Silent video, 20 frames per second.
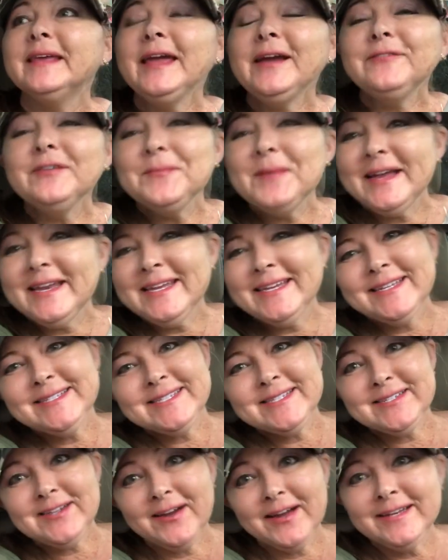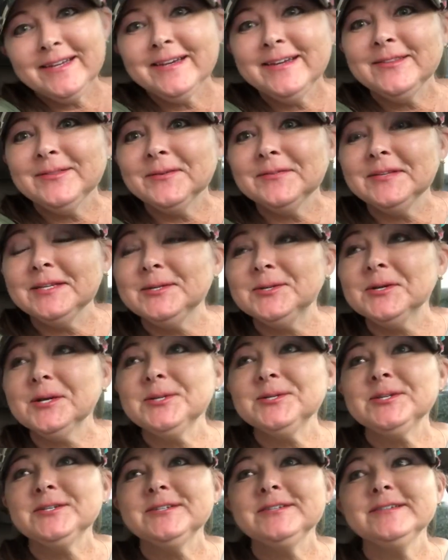Hey everybody, it's Tanya, Thrifty
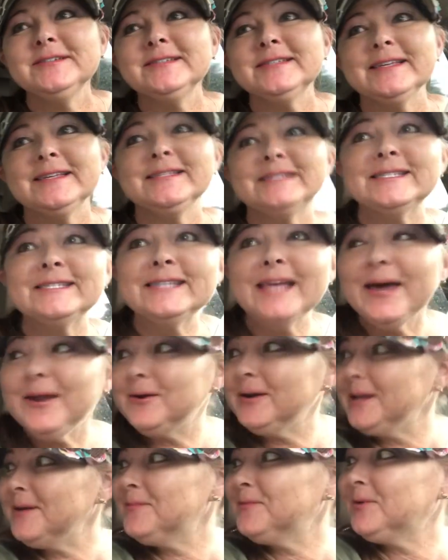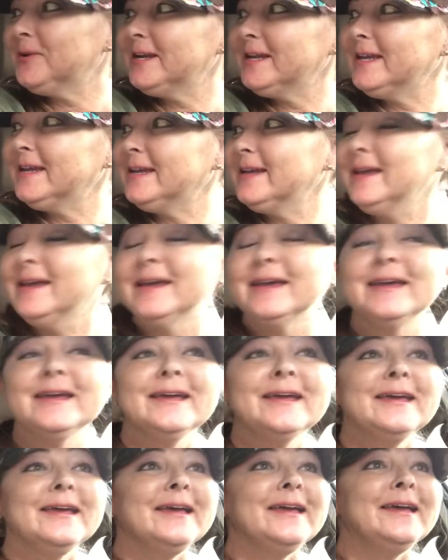Treasures. It's Saturday morning
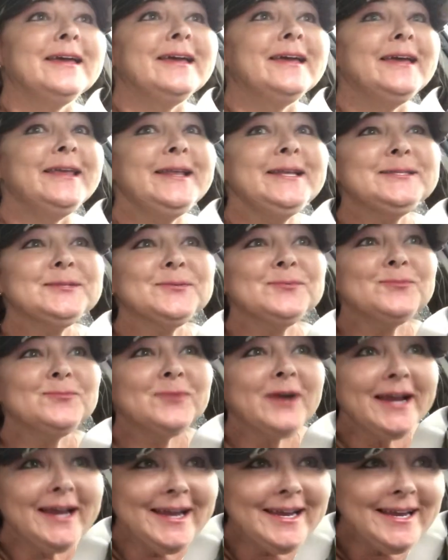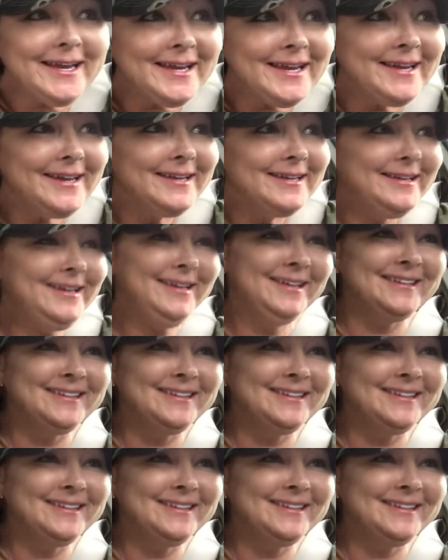and it's raining.